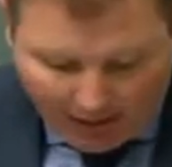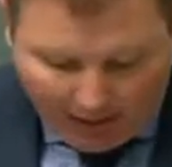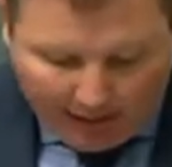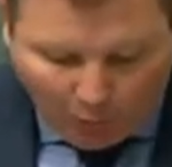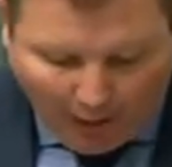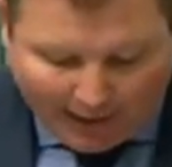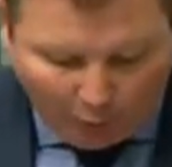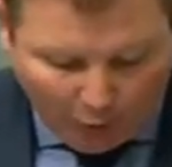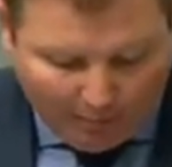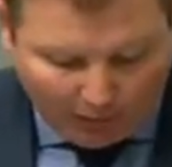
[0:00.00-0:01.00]
in a way that
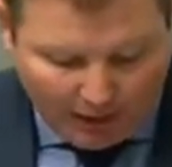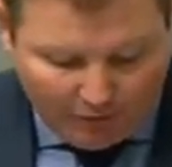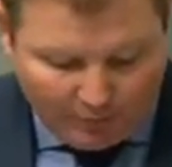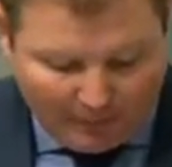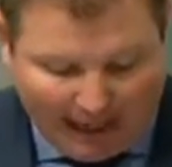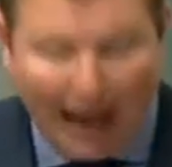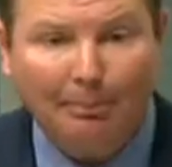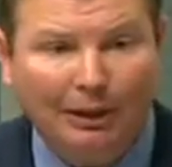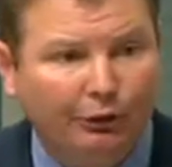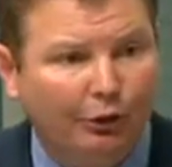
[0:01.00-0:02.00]
I believe has been up
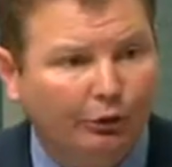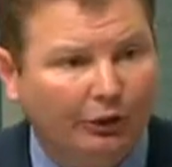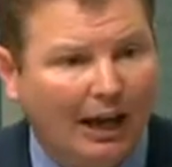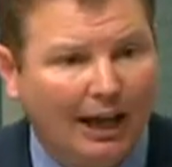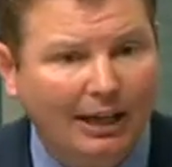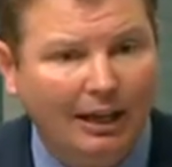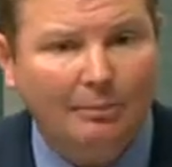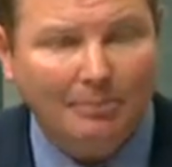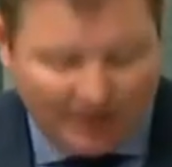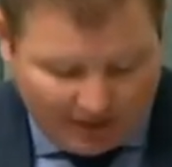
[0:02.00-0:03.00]
until today
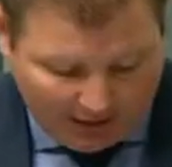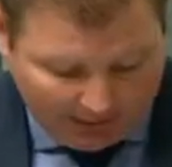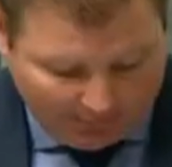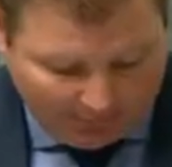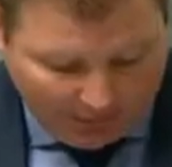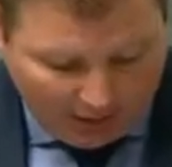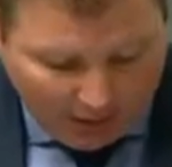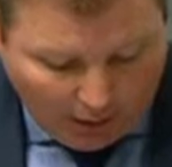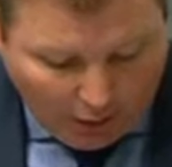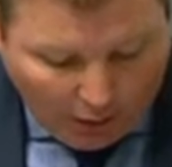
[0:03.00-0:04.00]
missing.
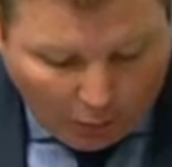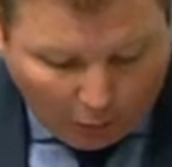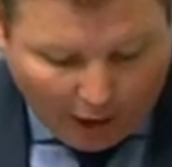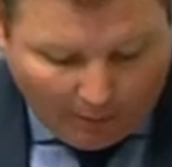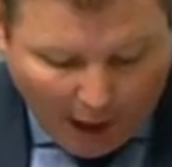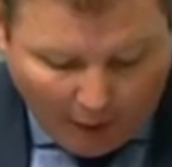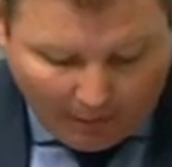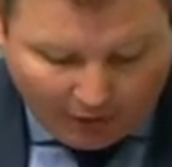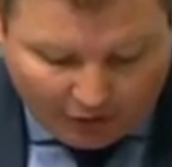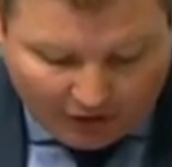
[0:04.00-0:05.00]
What I am
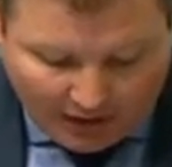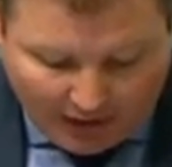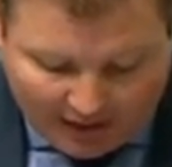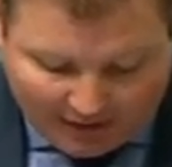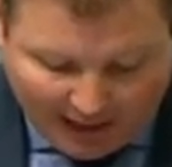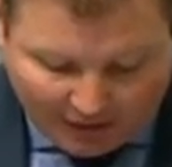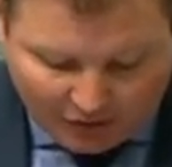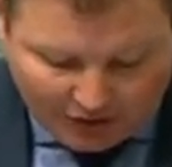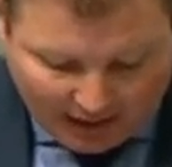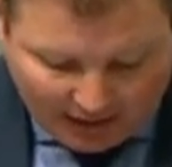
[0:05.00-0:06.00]
hoping to see is an
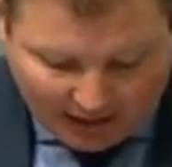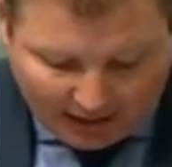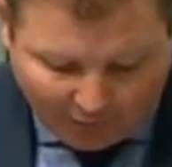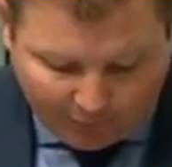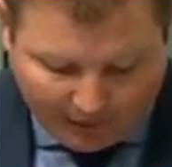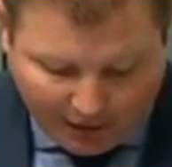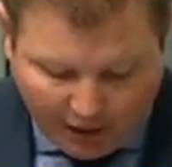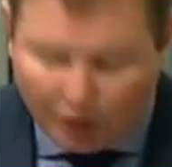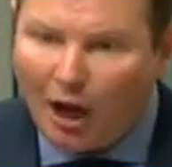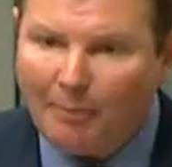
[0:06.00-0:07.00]
understanding in government,
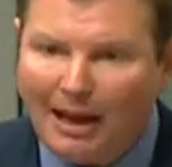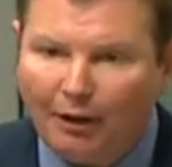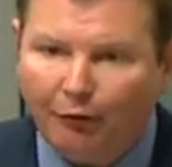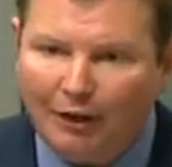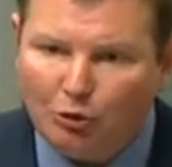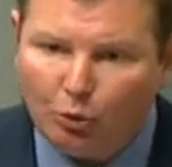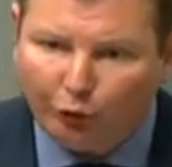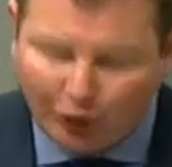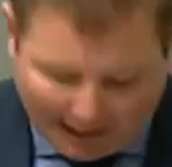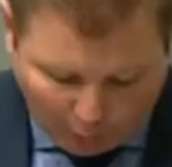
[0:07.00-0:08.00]
no matter federal,
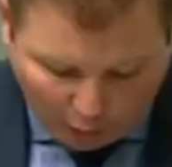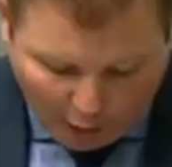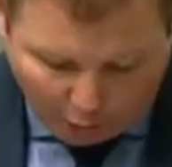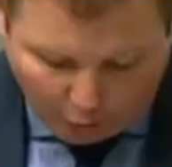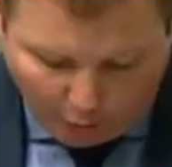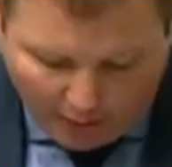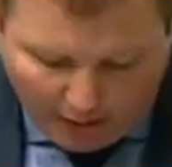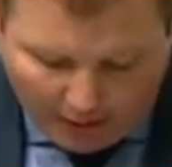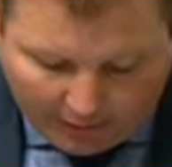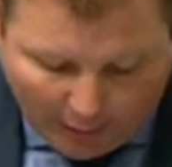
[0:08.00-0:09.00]
state or local,
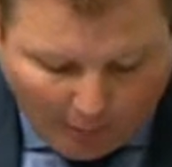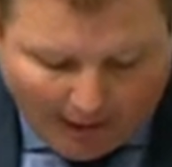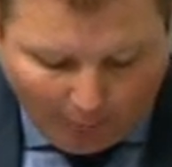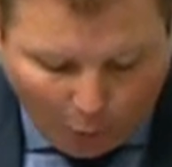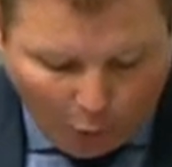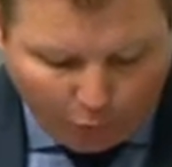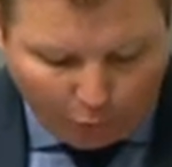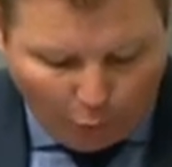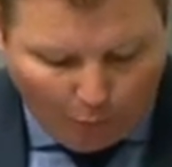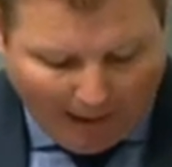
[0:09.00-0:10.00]
that we are more than
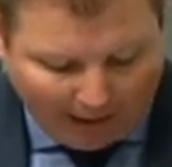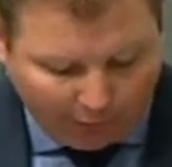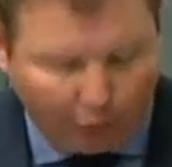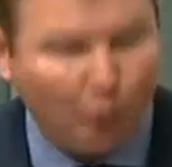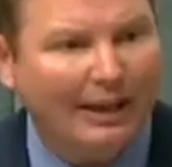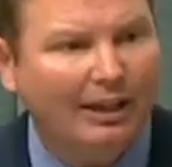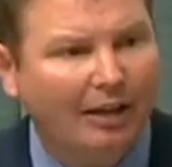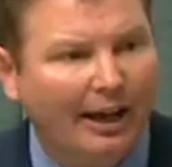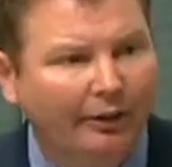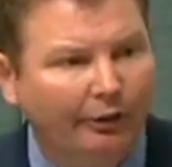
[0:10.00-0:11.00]
lawmakers and
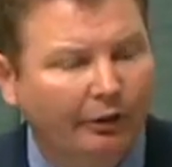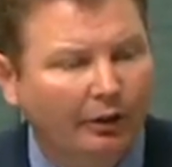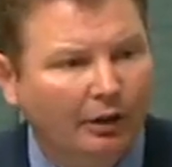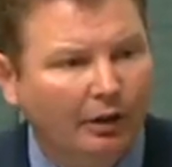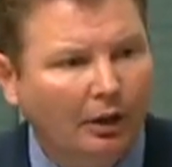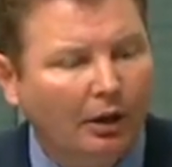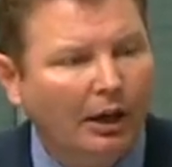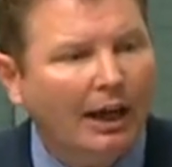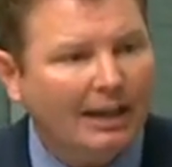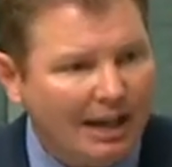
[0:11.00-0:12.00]
regulators,
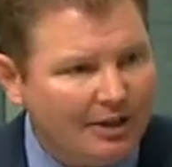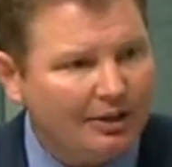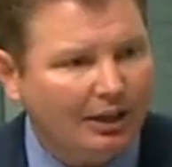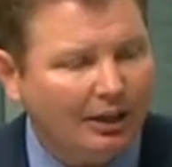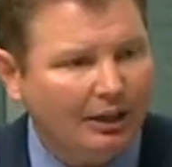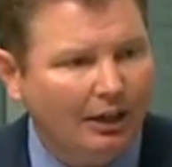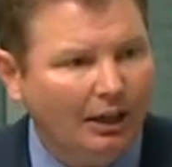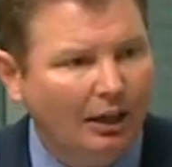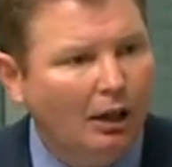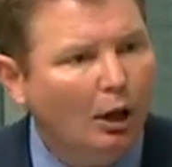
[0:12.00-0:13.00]
and here's the key,
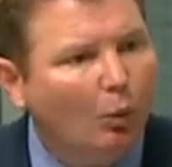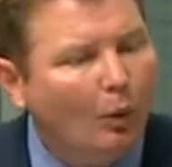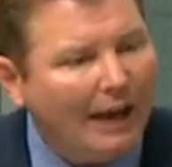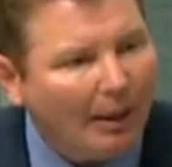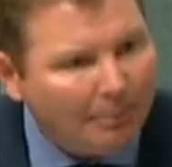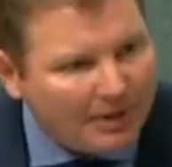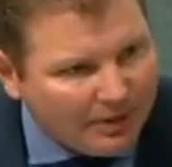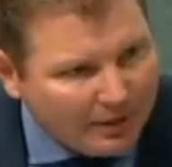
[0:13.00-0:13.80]
we are business